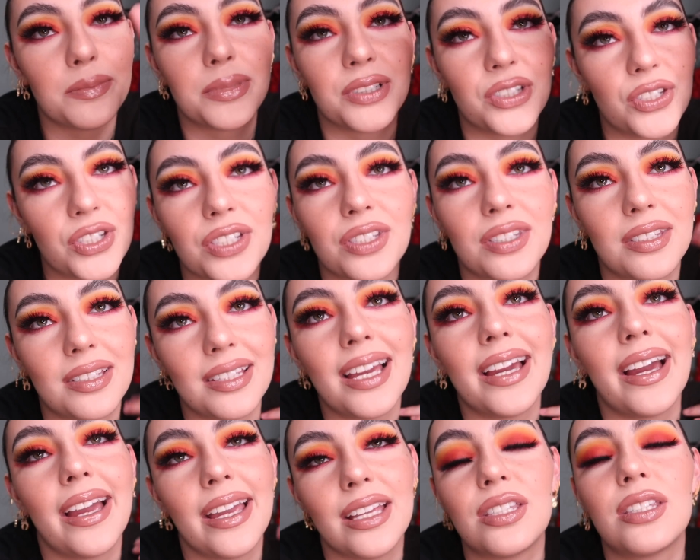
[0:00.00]
It's just,
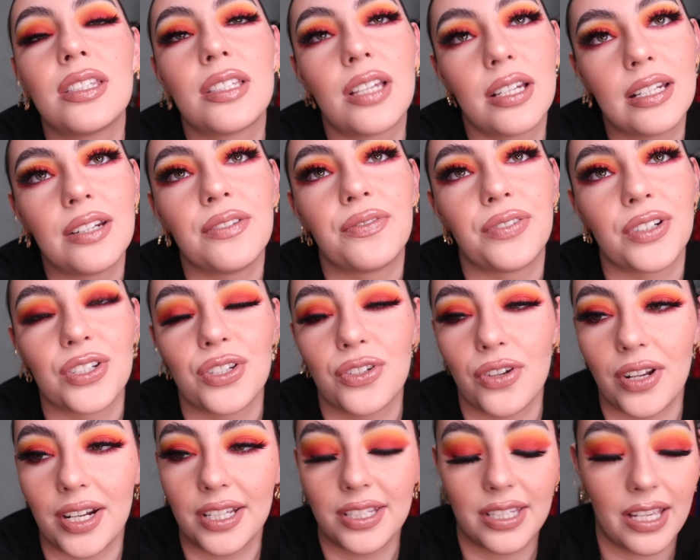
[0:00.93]
it's kind of
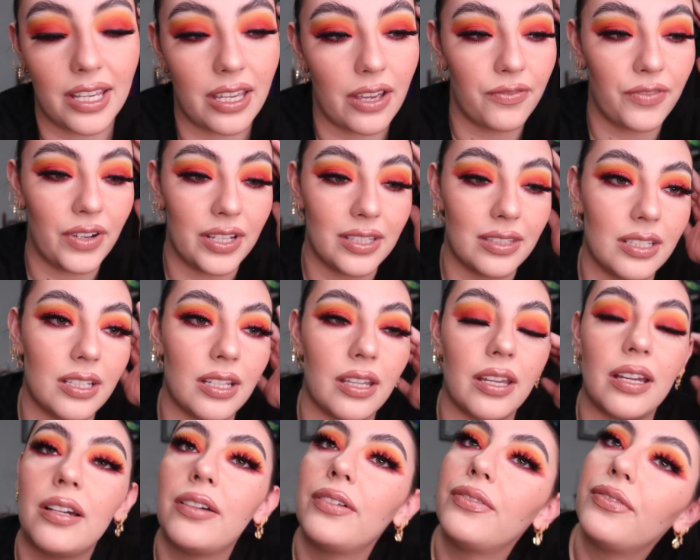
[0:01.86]
frustrating because I can't find,
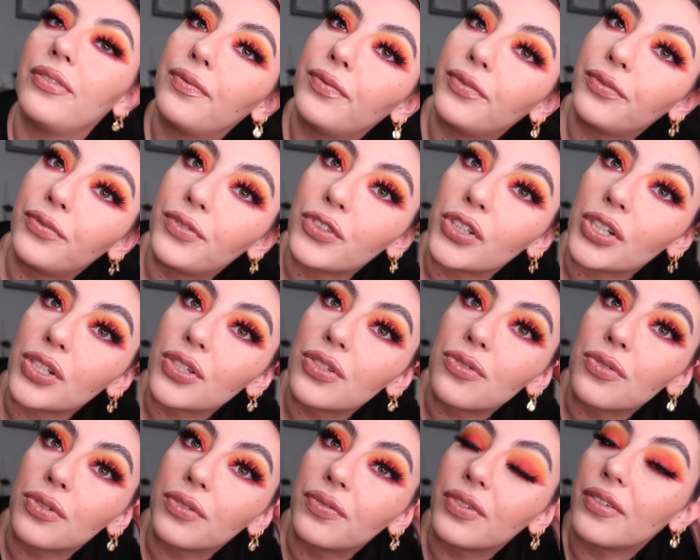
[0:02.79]
like,
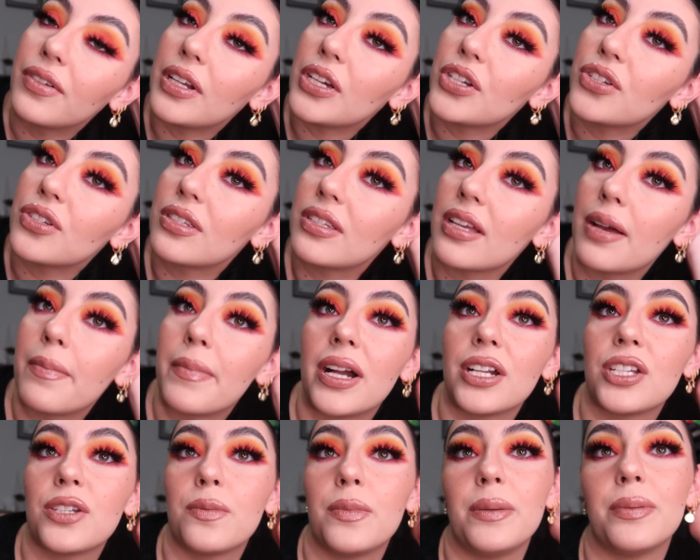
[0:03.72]
drugstore foundations that
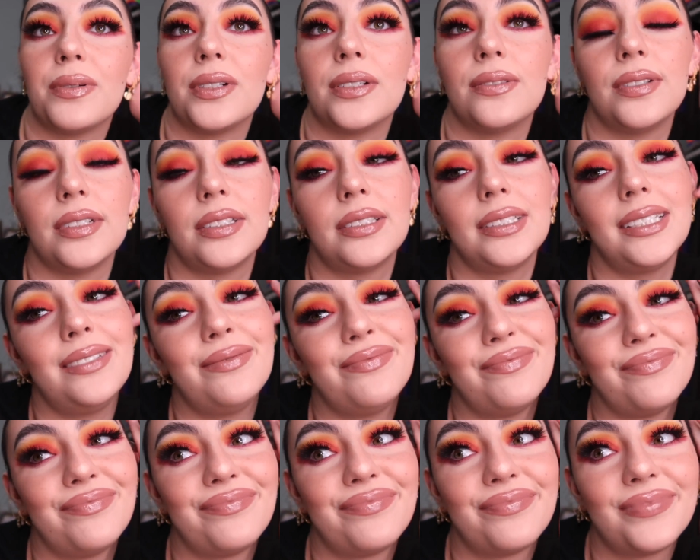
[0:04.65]
match me perfectly.
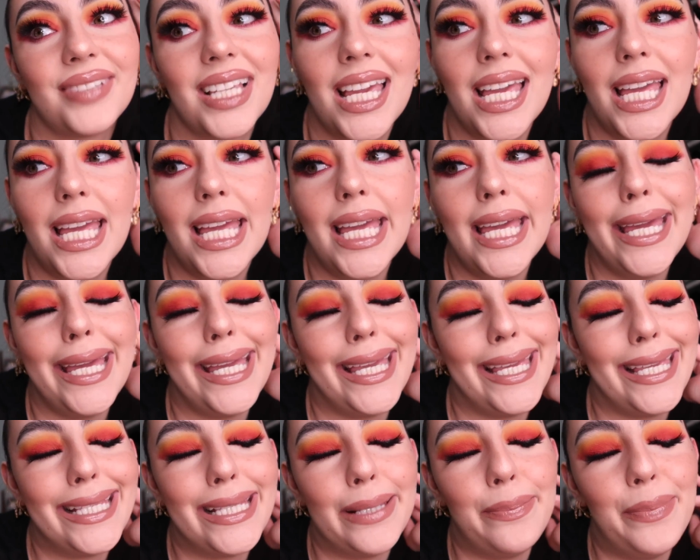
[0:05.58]

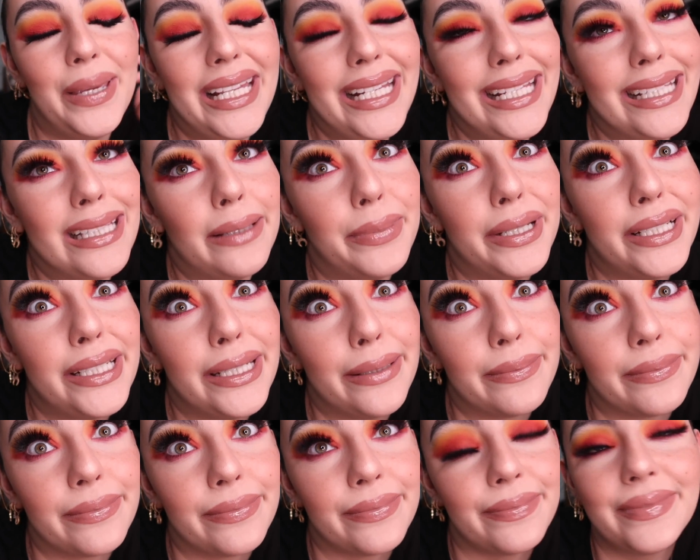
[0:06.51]
It's a pain in the
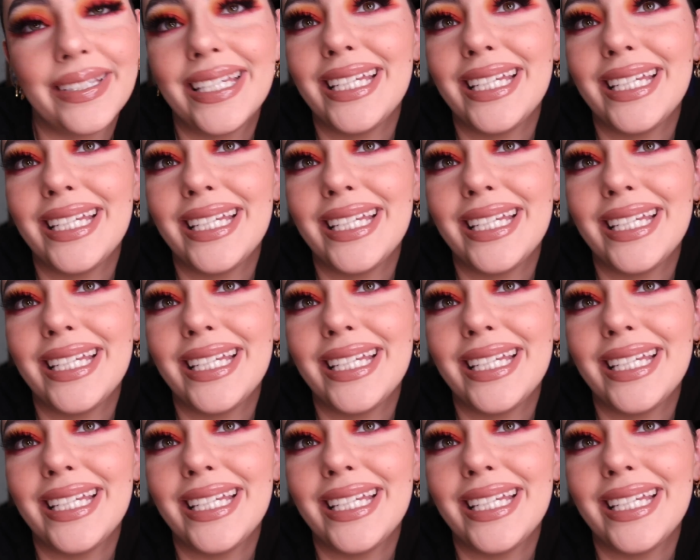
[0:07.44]
bottom.